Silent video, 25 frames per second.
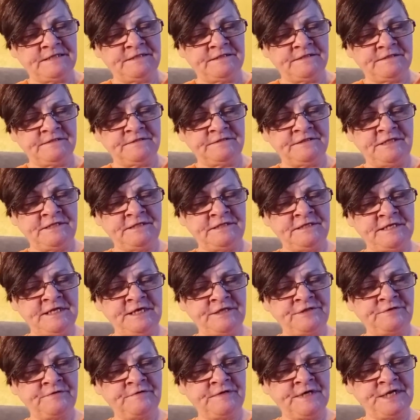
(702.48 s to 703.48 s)
And then the
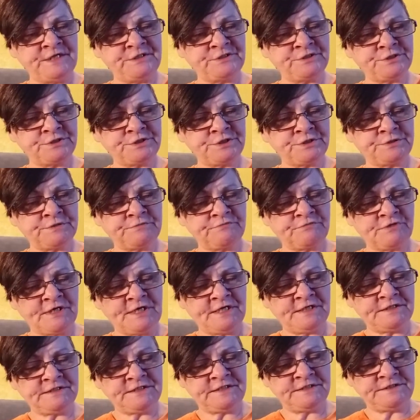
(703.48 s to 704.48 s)
other angels
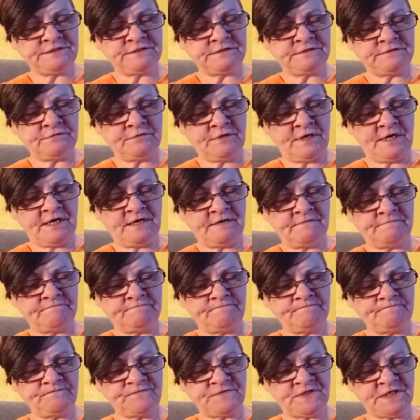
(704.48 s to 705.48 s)
around it
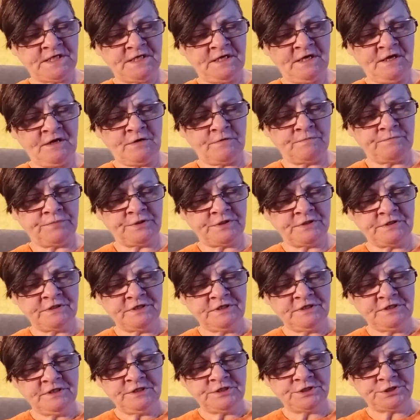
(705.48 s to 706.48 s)
to help
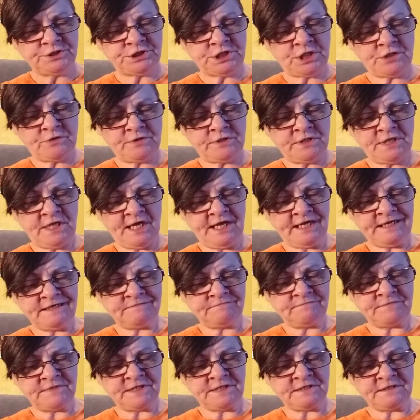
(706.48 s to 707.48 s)
show
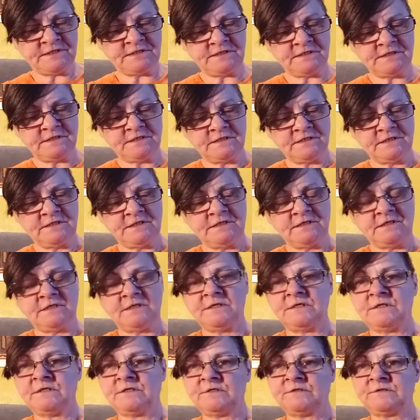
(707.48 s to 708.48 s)
enlightenment.
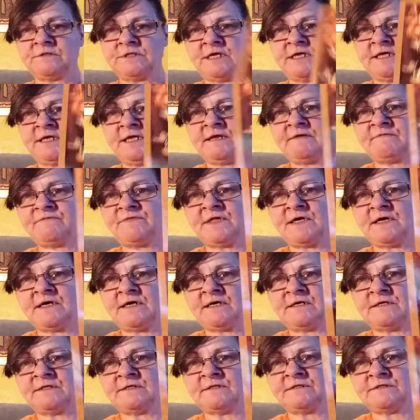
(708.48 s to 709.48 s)
They have
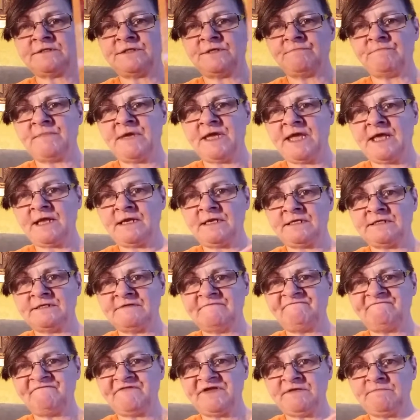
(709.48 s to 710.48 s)
the male and
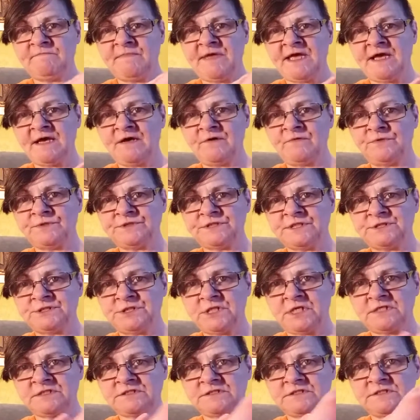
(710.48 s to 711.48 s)
the female with the
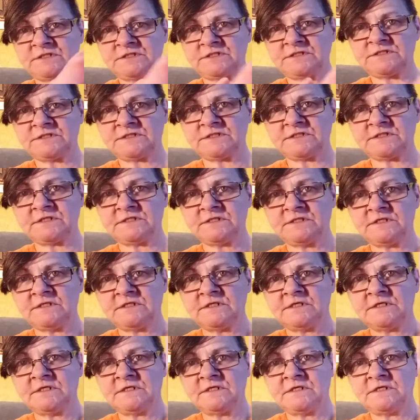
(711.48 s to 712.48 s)
justice.
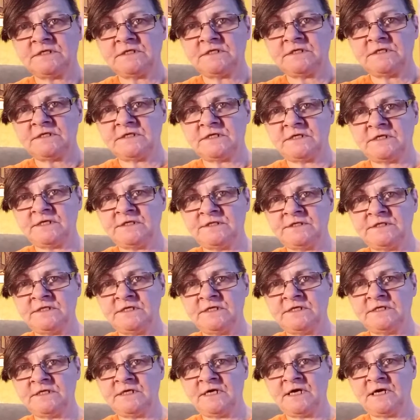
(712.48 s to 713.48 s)
And
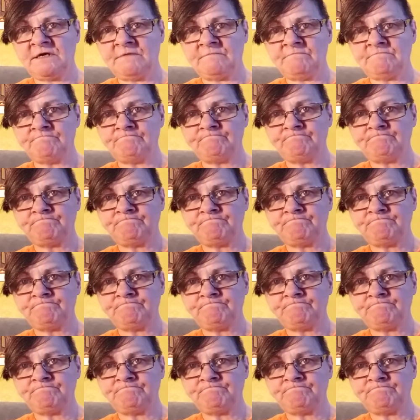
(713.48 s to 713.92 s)
then,